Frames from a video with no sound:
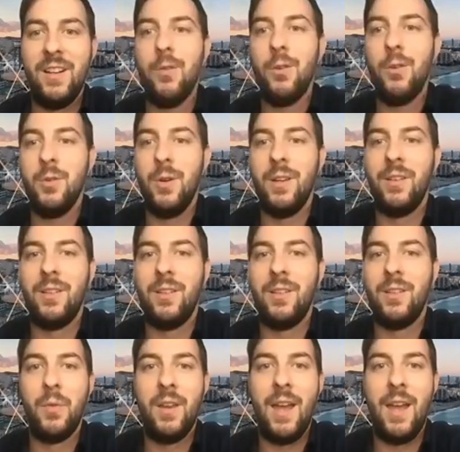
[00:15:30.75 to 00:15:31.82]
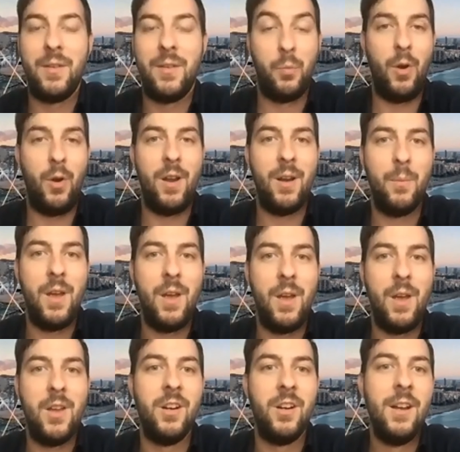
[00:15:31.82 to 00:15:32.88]
you're doing something as a product
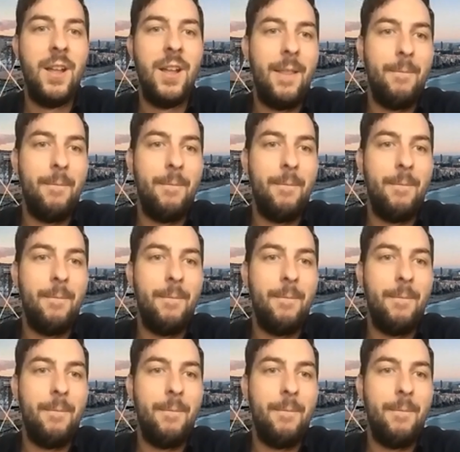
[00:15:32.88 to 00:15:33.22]
manager,